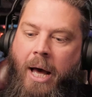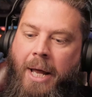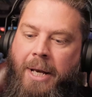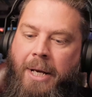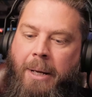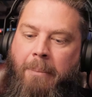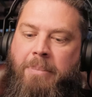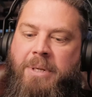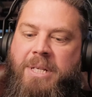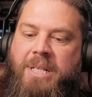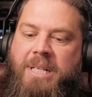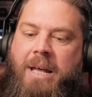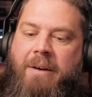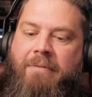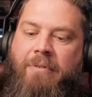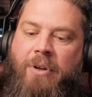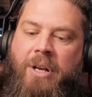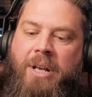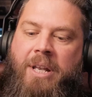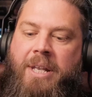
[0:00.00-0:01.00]
And number
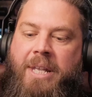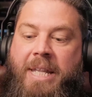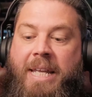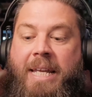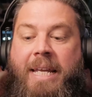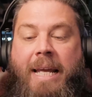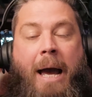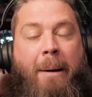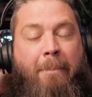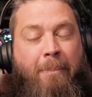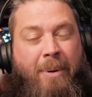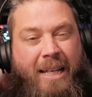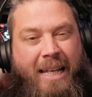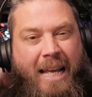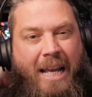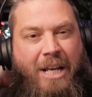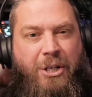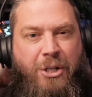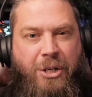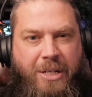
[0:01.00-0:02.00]
seven, the
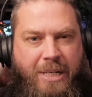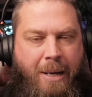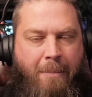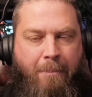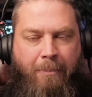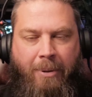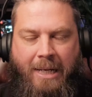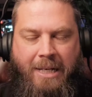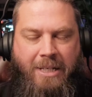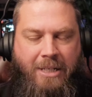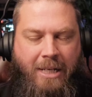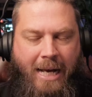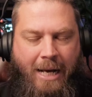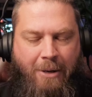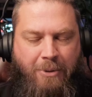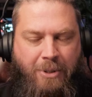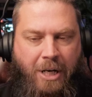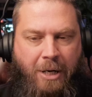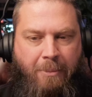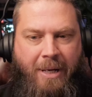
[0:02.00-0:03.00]
application templates, like how
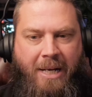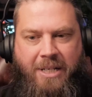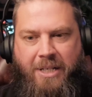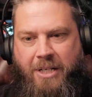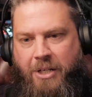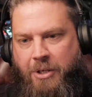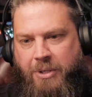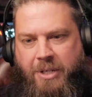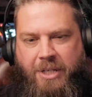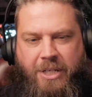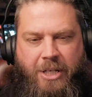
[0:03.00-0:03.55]
it's going to be executed.